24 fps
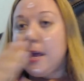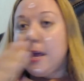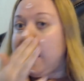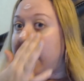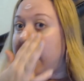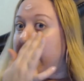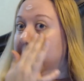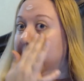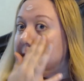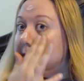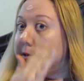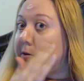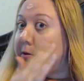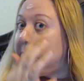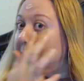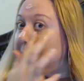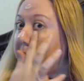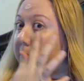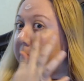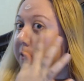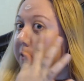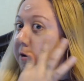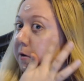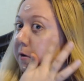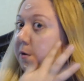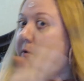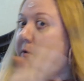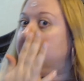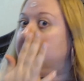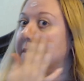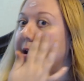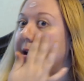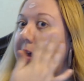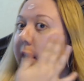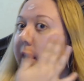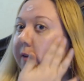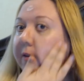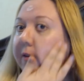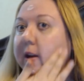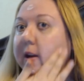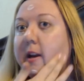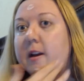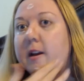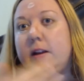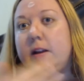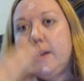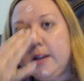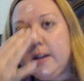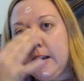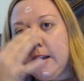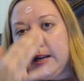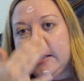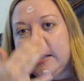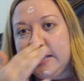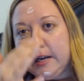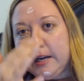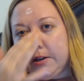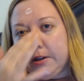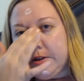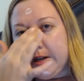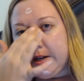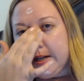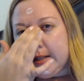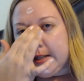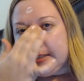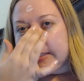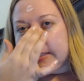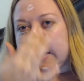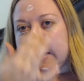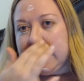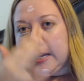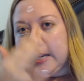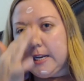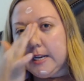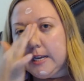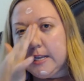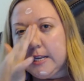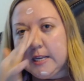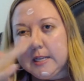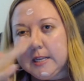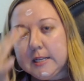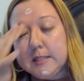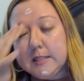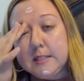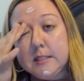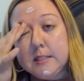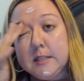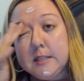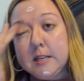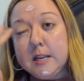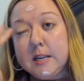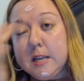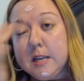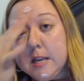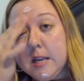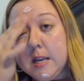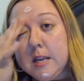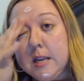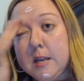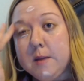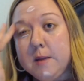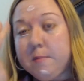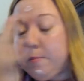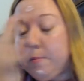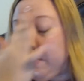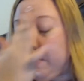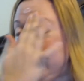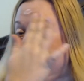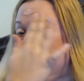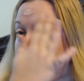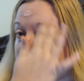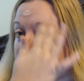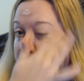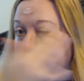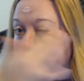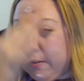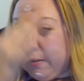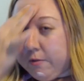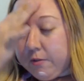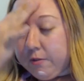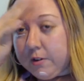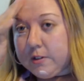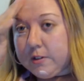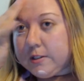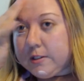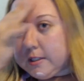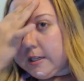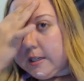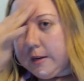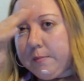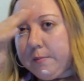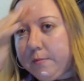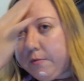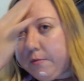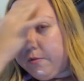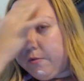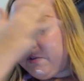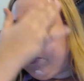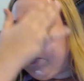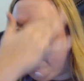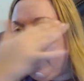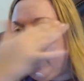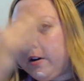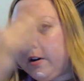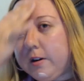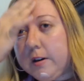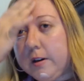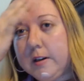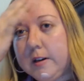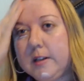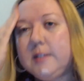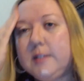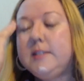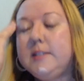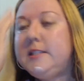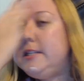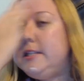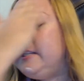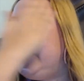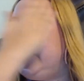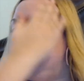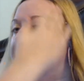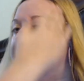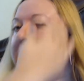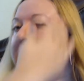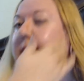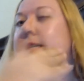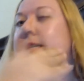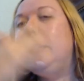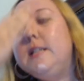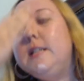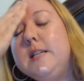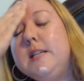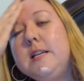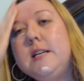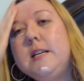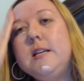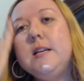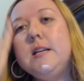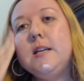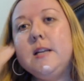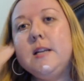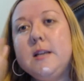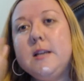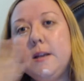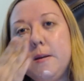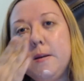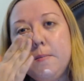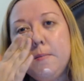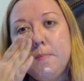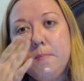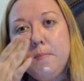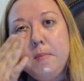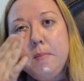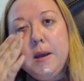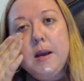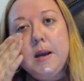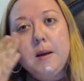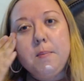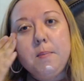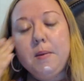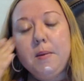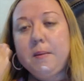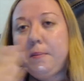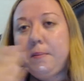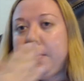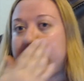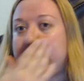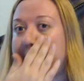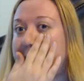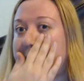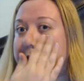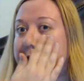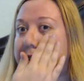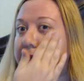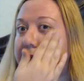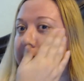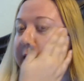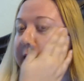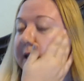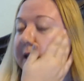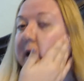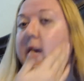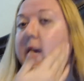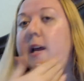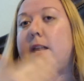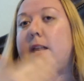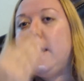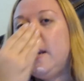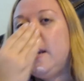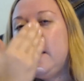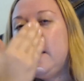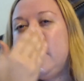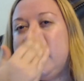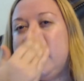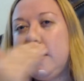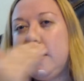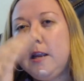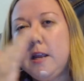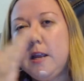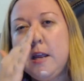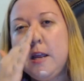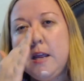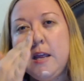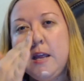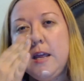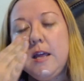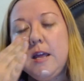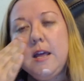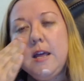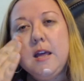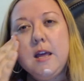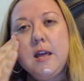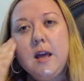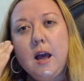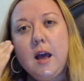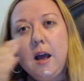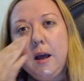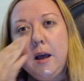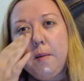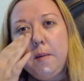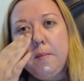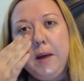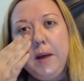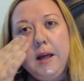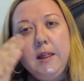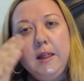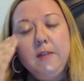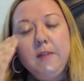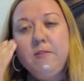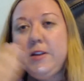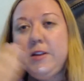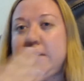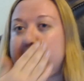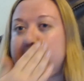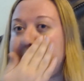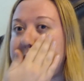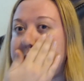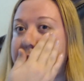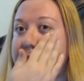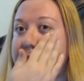as you all know, having nice hydrated skin is basically the first step for decent makeup application. And I live in